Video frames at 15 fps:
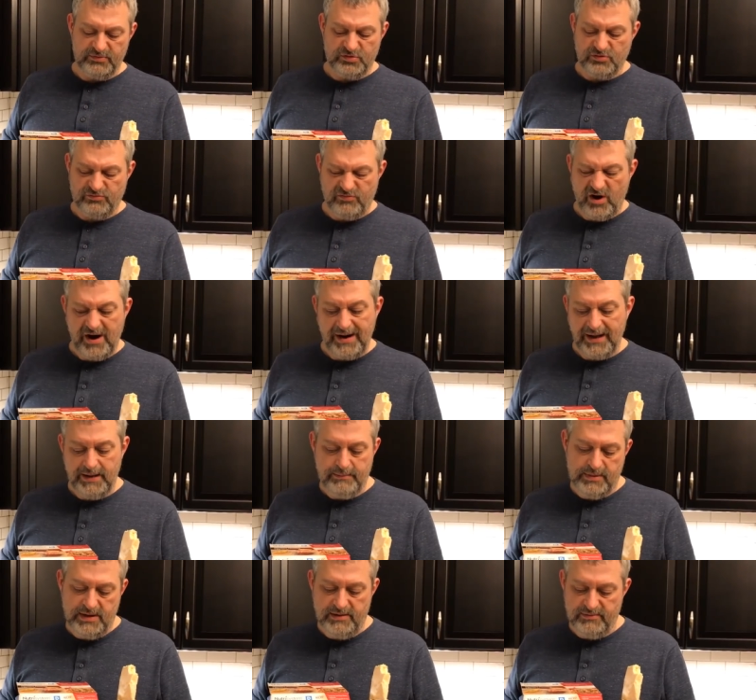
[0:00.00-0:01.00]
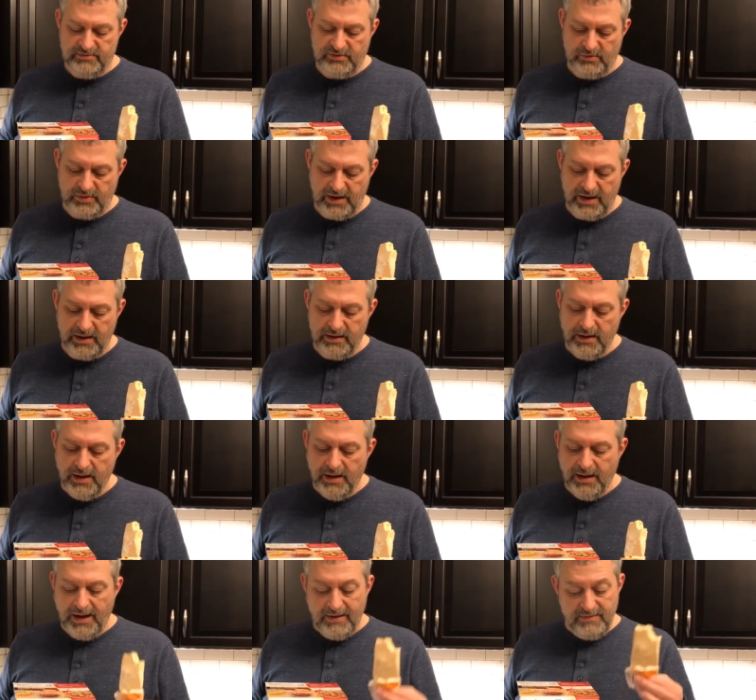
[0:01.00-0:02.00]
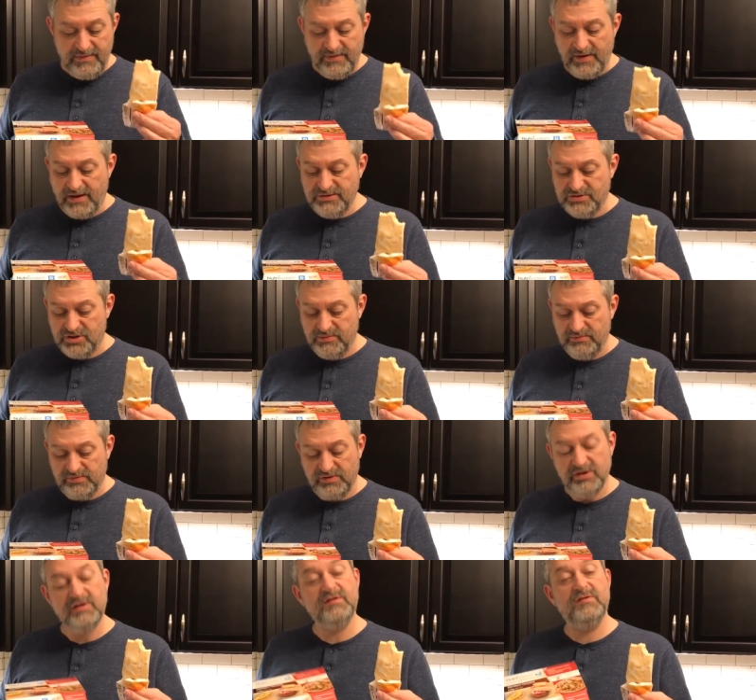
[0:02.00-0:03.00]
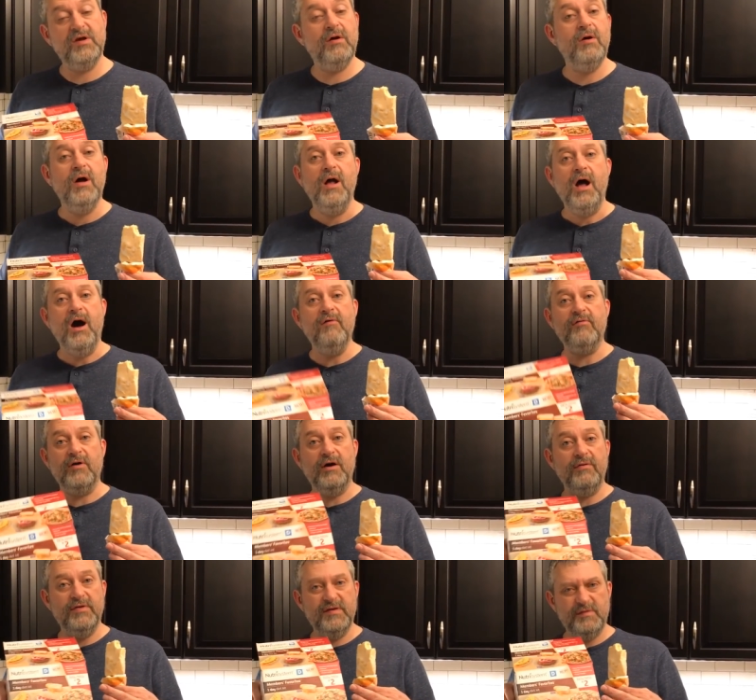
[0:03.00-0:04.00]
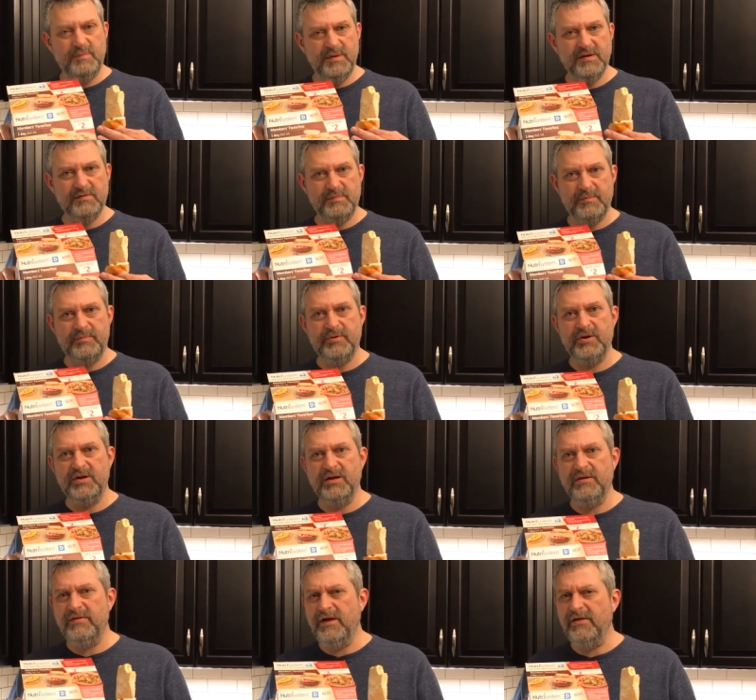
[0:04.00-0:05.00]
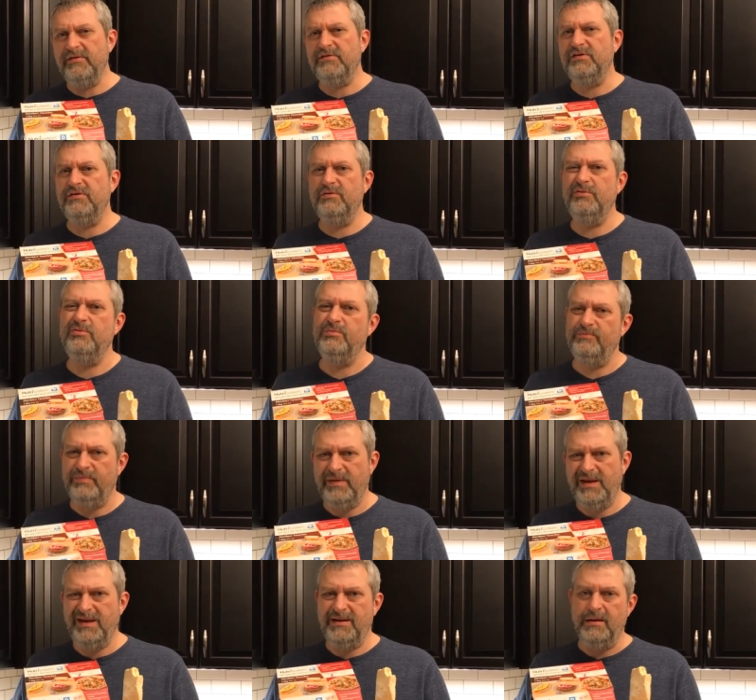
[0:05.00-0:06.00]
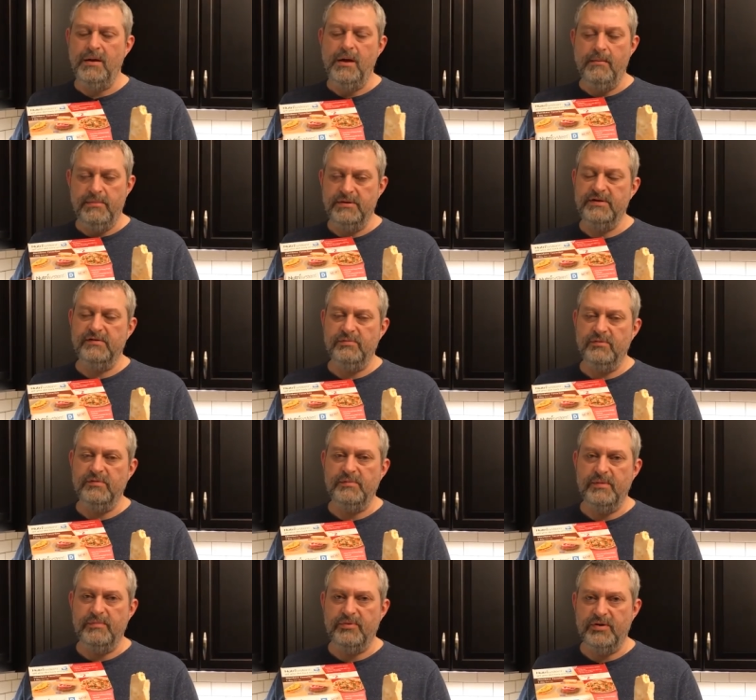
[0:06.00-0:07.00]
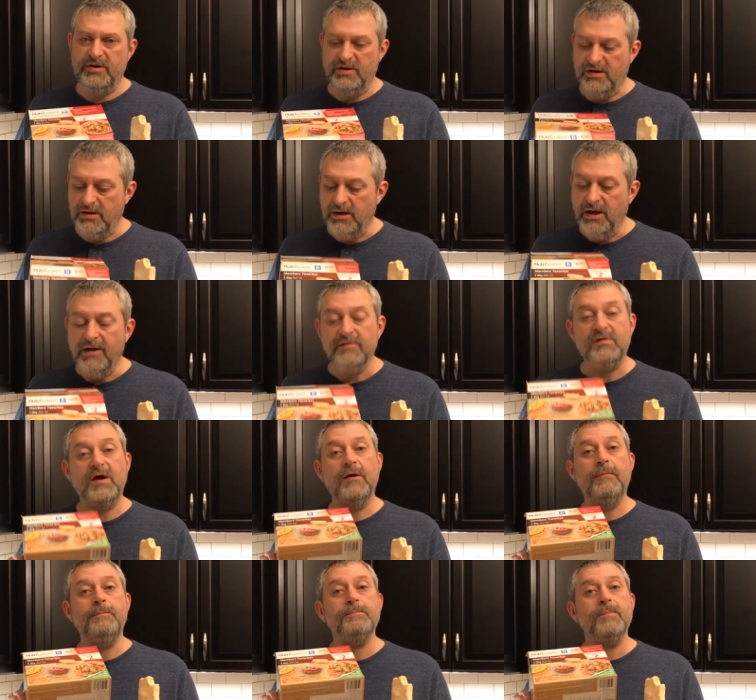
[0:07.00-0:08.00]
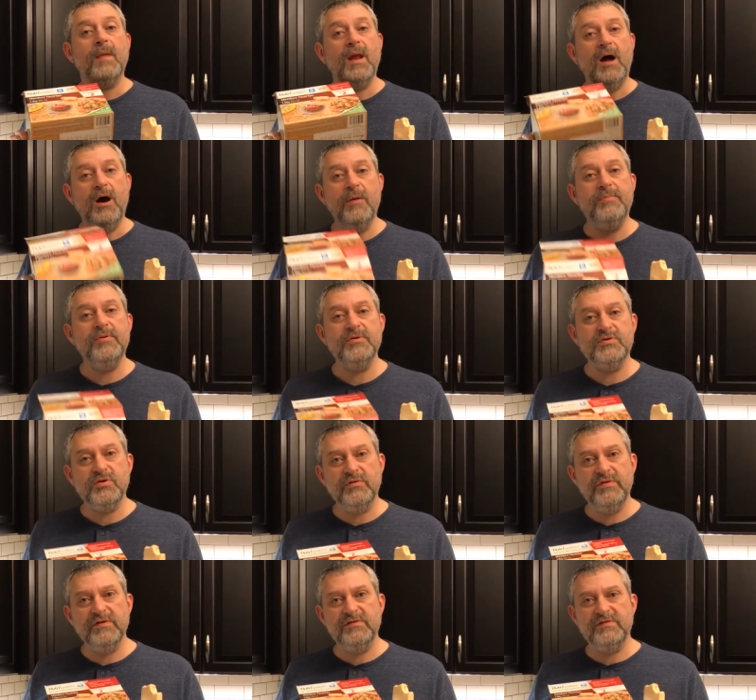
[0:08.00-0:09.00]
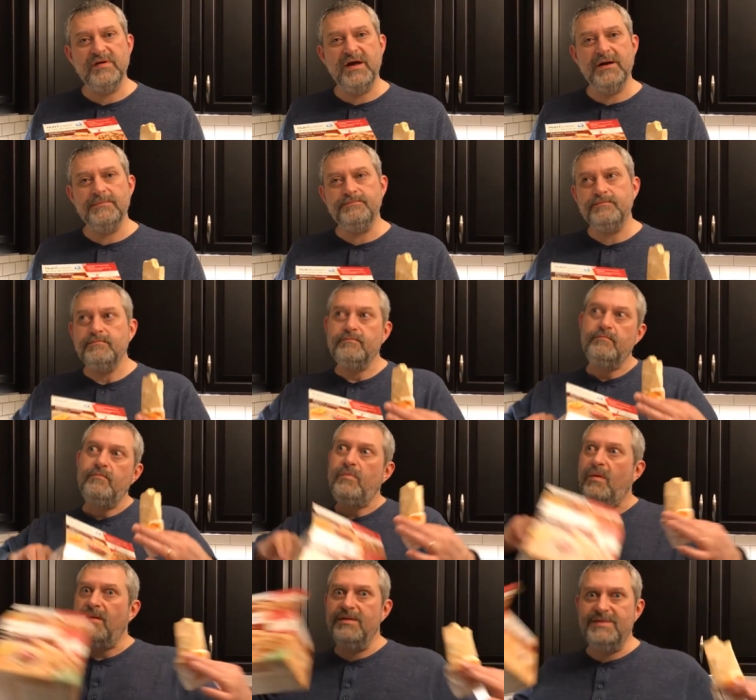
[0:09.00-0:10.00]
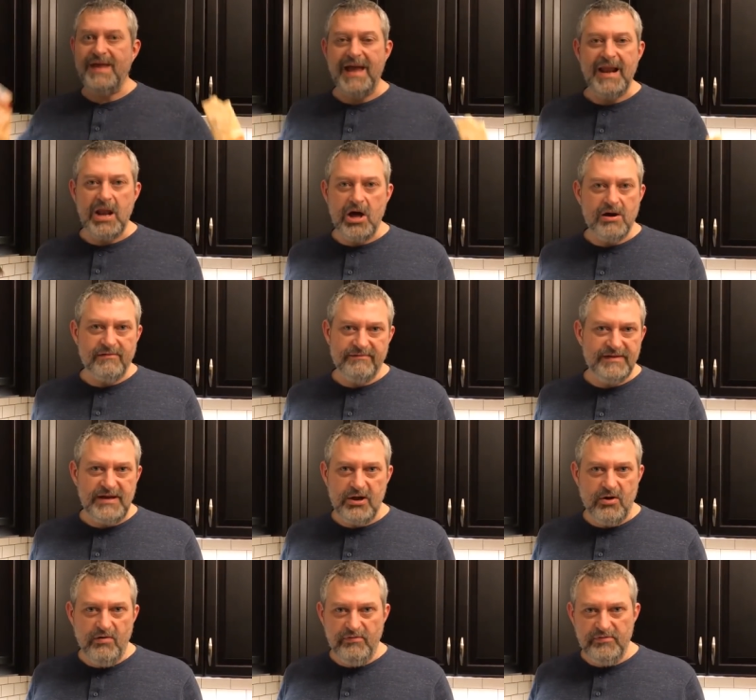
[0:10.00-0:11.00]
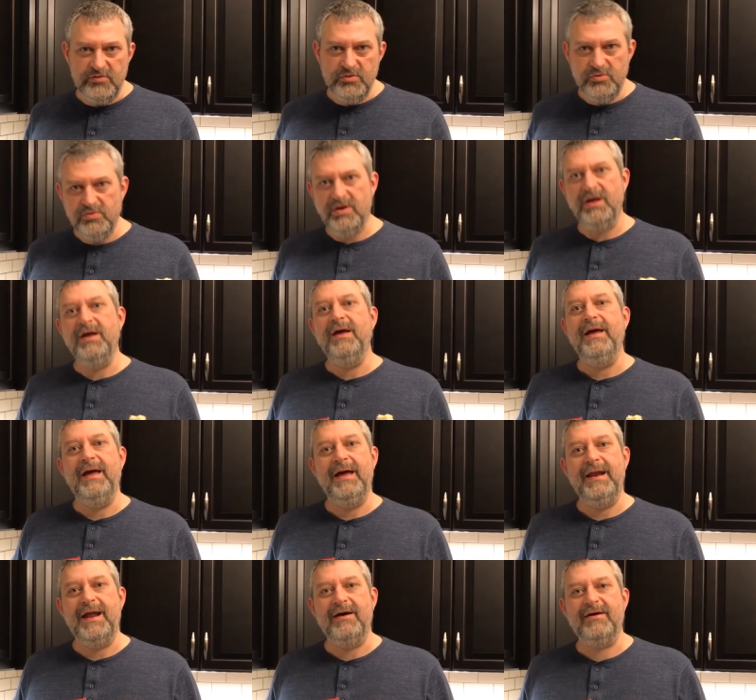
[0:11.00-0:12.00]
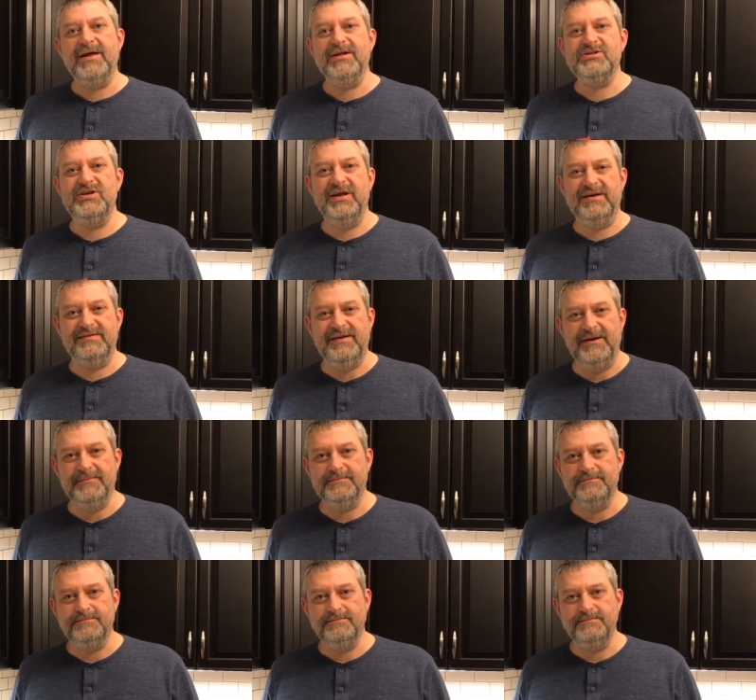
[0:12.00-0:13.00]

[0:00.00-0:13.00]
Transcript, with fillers: stir fry-y, but it was okay. And then the ice cream's good. So, overall, this meal's been pretty good. The other 2, eh, but this one's been pretty good. So, I hope you enjoyed this day-long video of food, and I'll catch you next time.